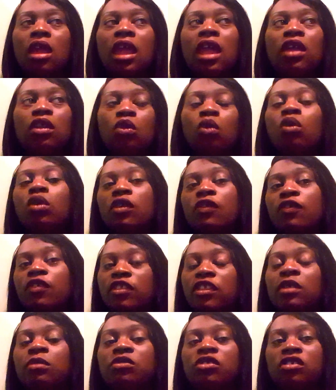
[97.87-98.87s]
in order for
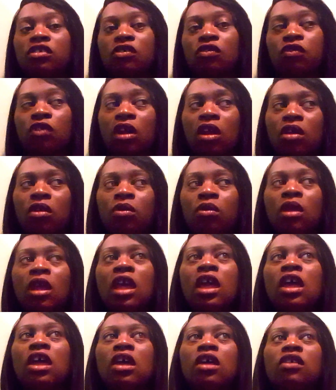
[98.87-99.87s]
them to grow.
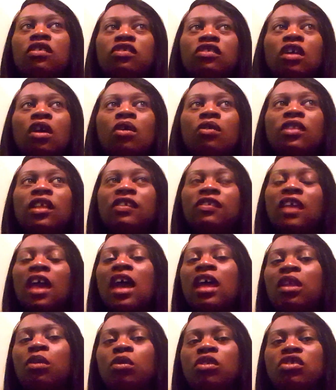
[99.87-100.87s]
So that's
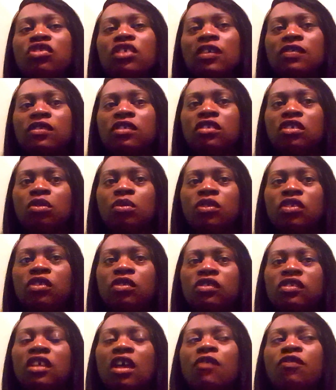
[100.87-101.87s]
kind of what you have to do with
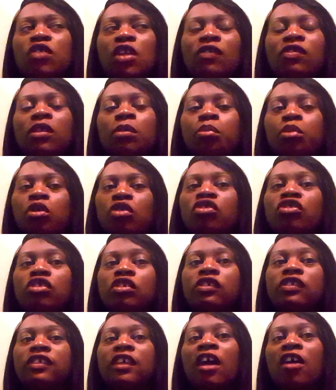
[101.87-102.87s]
yourself. You have to push
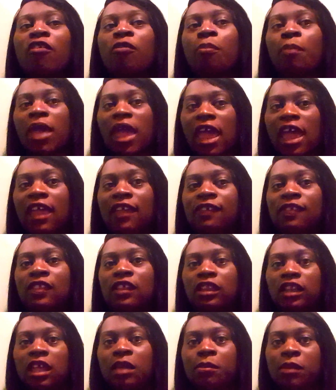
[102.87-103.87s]
yourself past the
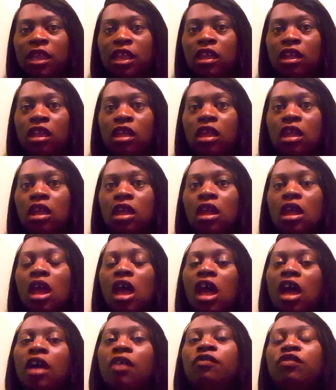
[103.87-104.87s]
limit
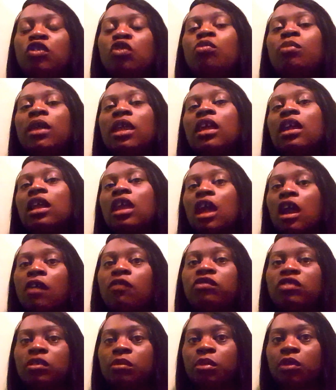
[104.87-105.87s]
of you being
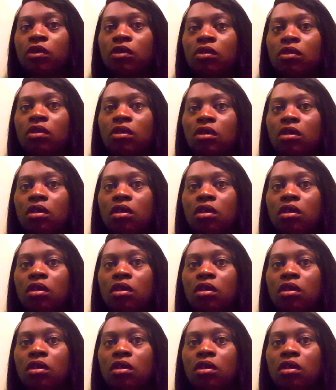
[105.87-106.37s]
comfortable